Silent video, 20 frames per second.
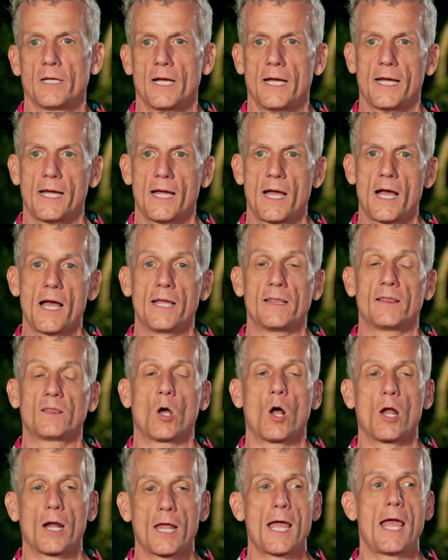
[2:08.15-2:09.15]
I
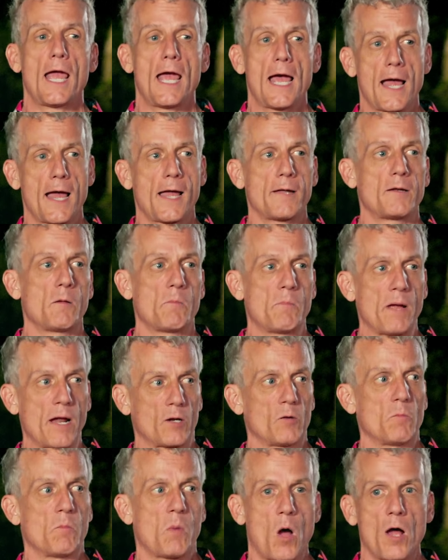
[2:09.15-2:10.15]
thought I had a
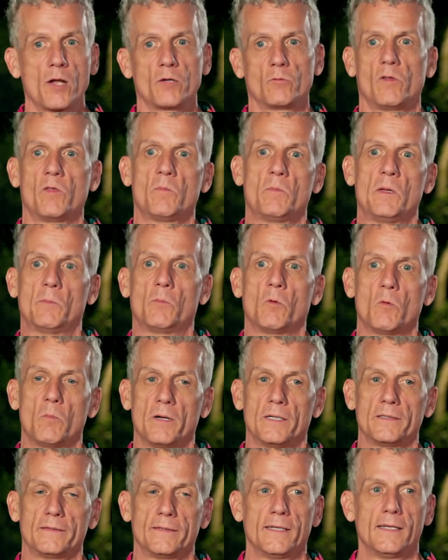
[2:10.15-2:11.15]
better bond with people,
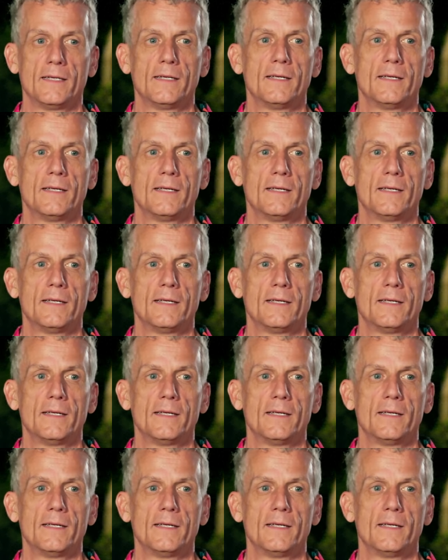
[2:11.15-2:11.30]
but